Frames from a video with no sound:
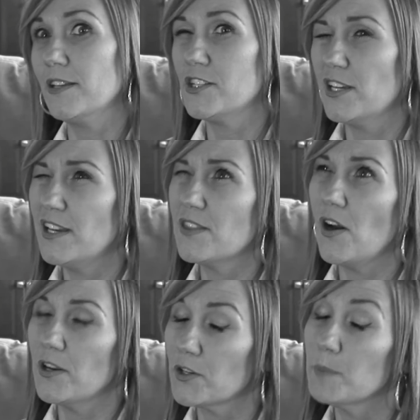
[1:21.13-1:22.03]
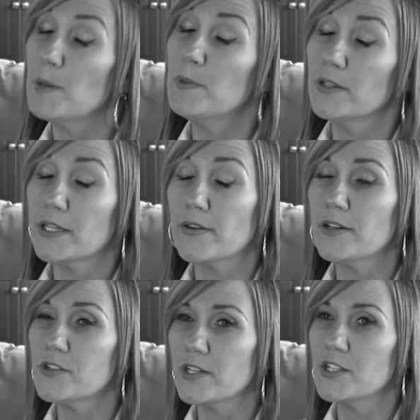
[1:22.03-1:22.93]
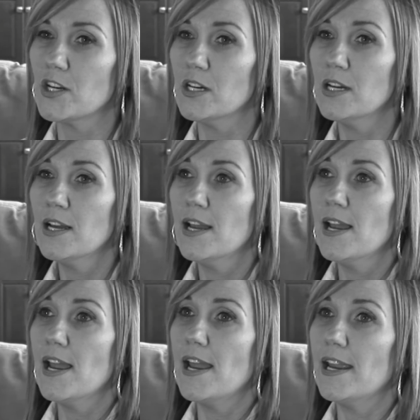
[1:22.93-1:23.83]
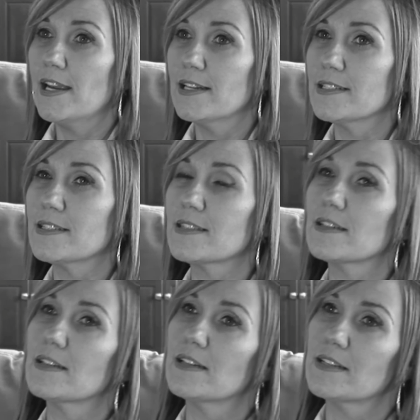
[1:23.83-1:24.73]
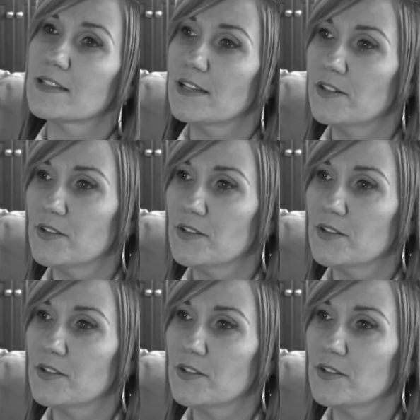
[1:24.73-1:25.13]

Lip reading: He thought it could be biliary atresia. And he said